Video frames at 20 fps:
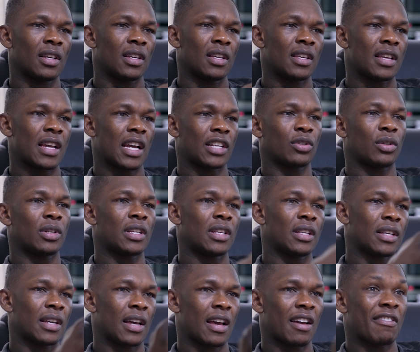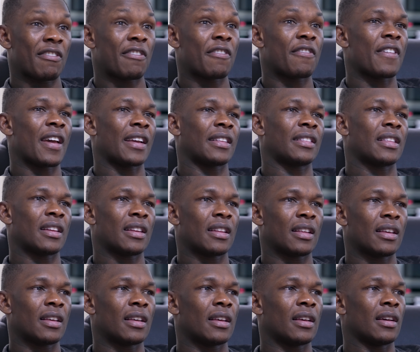he actually affected
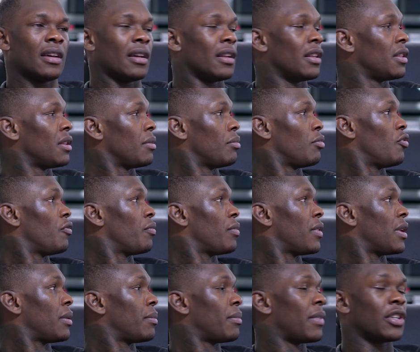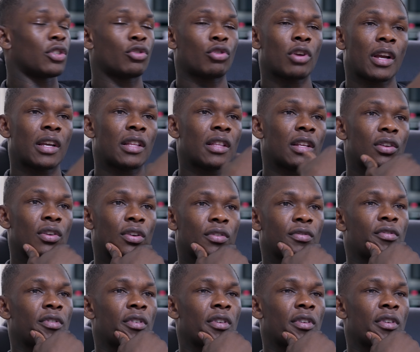the movement by striking the nerve.